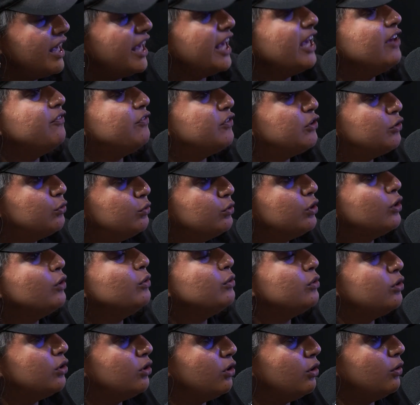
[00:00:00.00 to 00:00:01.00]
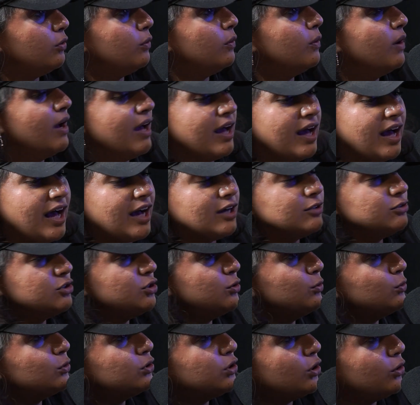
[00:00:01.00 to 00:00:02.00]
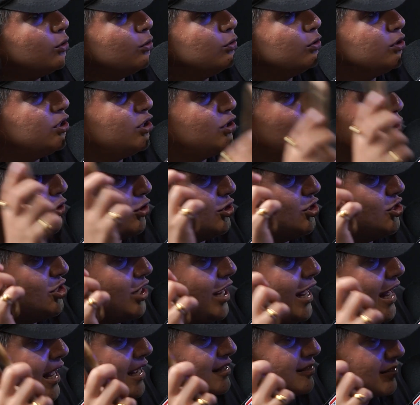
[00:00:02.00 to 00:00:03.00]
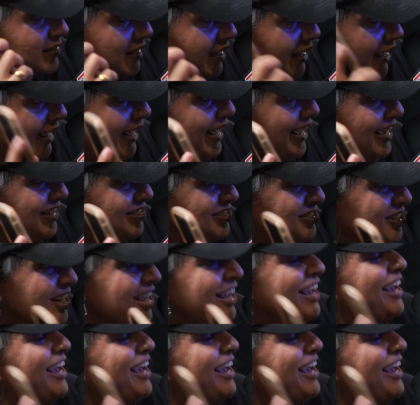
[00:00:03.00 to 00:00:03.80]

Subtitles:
if you don't know how to load your jazz cash